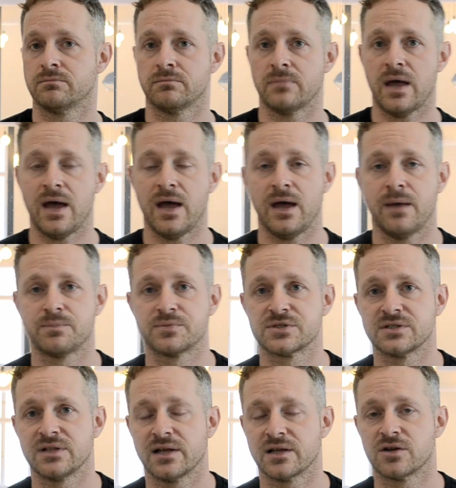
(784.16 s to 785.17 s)
apps
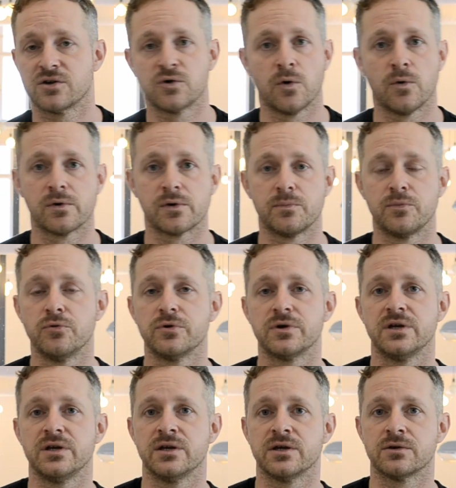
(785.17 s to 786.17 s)
like
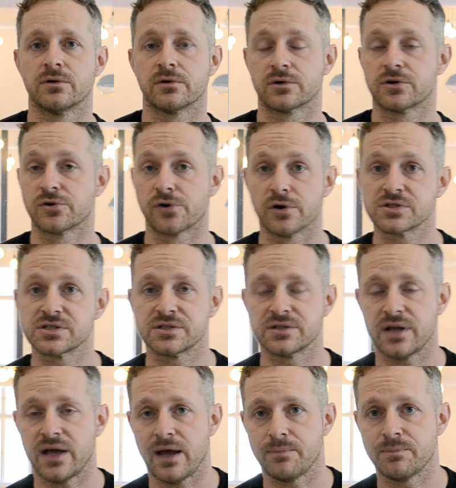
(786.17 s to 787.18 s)
Coworking or Crossend
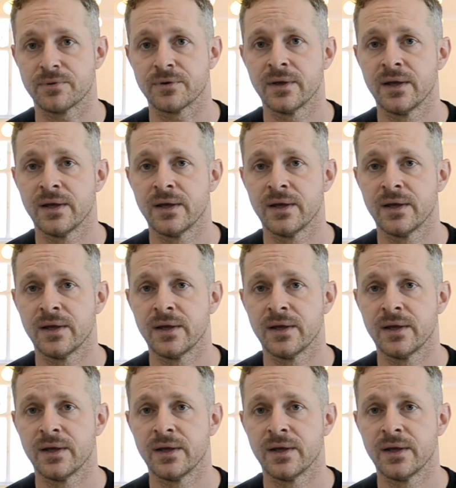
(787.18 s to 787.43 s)
app